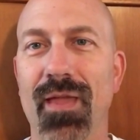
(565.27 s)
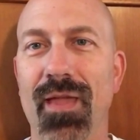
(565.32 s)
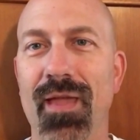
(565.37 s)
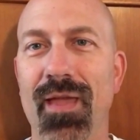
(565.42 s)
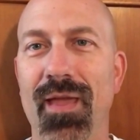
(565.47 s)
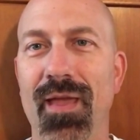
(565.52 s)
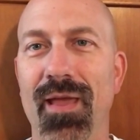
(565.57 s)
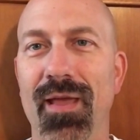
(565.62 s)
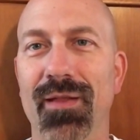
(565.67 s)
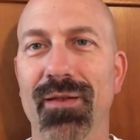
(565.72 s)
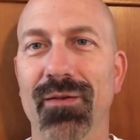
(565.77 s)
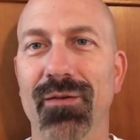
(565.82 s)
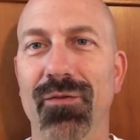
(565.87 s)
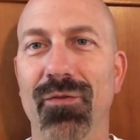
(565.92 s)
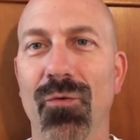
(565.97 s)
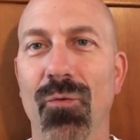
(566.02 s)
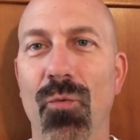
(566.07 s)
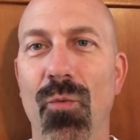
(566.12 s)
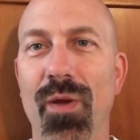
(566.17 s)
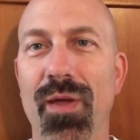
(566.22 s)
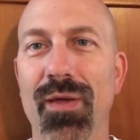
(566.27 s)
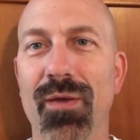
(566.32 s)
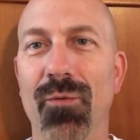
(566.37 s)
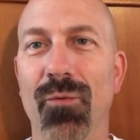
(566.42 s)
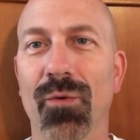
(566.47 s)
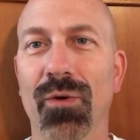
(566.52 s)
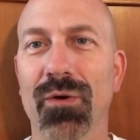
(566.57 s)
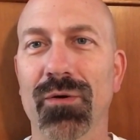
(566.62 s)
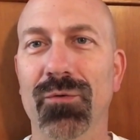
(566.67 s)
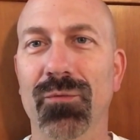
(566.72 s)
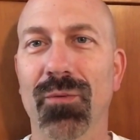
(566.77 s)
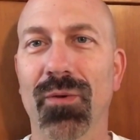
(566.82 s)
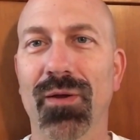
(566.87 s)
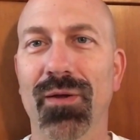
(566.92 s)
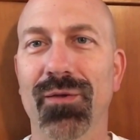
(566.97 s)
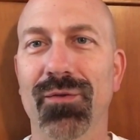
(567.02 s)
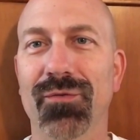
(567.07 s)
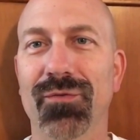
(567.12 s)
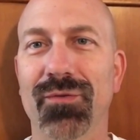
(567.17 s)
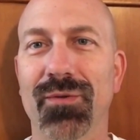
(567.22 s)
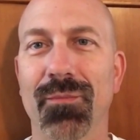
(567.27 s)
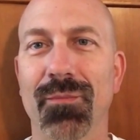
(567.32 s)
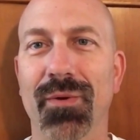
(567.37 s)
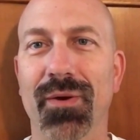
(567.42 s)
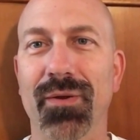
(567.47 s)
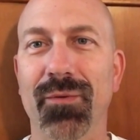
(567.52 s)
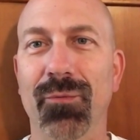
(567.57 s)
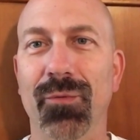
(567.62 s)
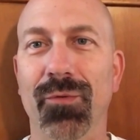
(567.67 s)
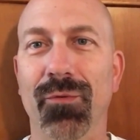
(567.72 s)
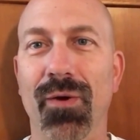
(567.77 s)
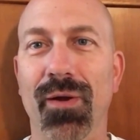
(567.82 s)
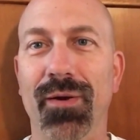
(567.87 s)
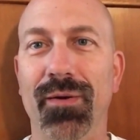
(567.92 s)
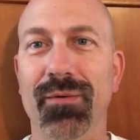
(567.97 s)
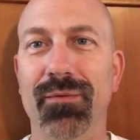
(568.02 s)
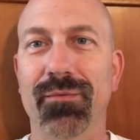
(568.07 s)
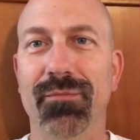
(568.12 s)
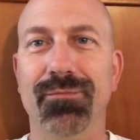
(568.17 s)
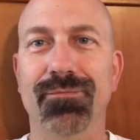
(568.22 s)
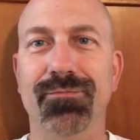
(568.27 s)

And the way it worked was somebody would want to